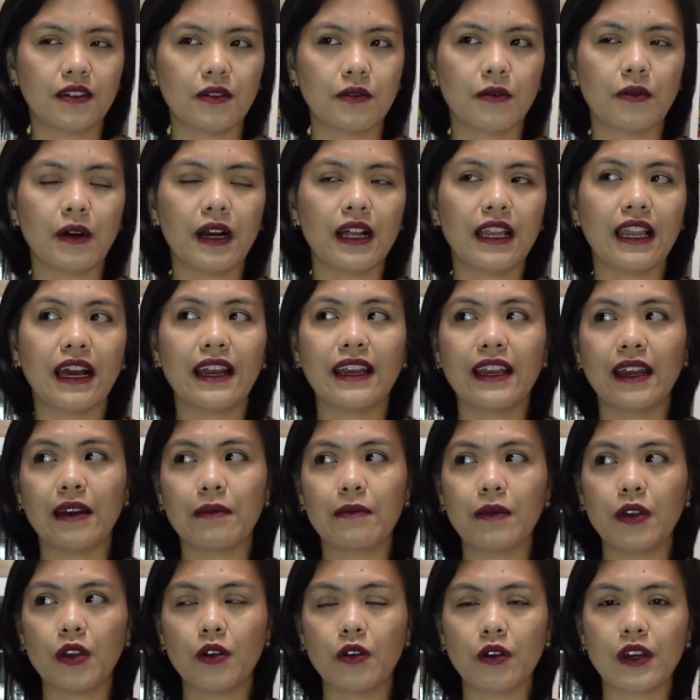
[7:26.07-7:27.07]
while I
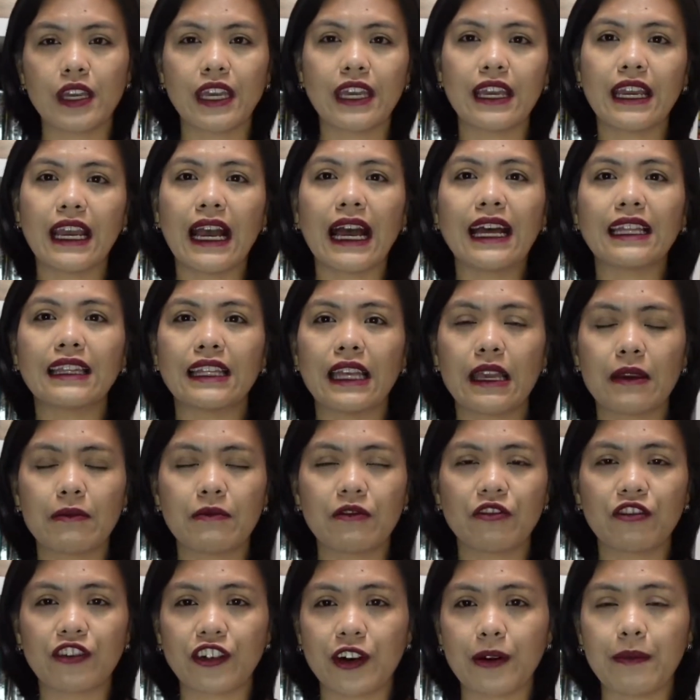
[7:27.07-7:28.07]
am looking at
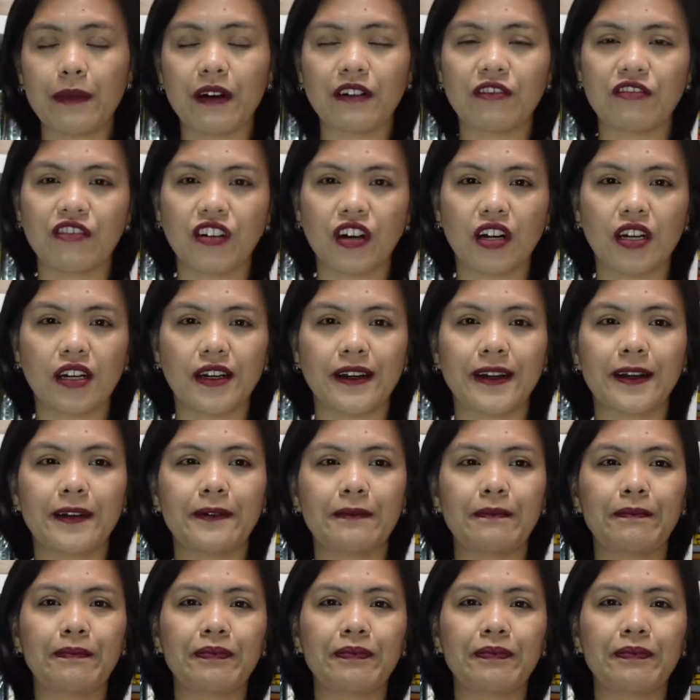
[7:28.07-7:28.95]
him from afar.